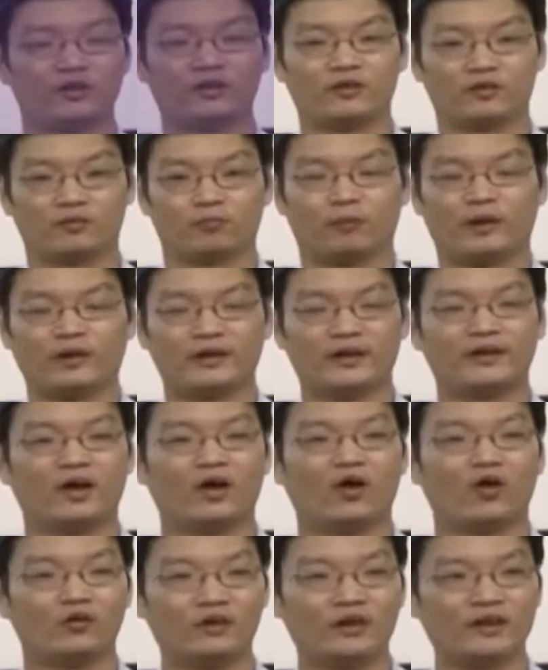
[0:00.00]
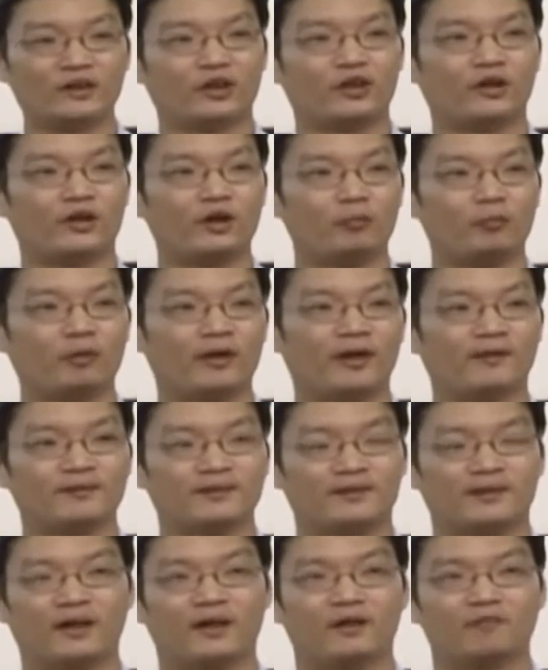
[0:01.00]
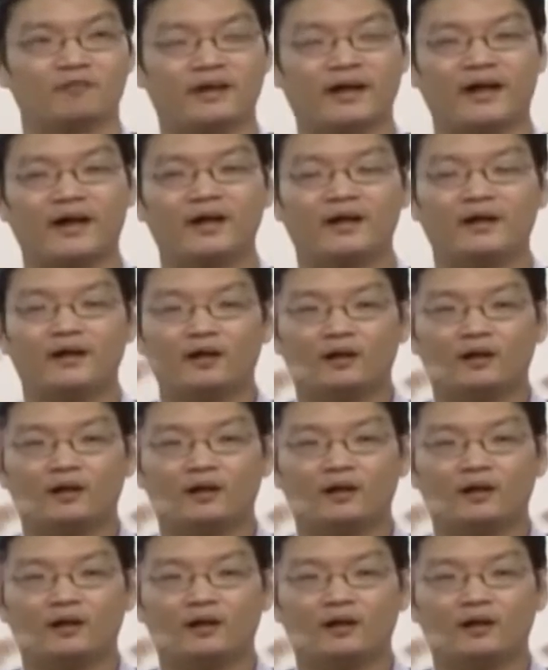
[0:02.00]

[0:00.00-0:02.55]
research scientist and the co-program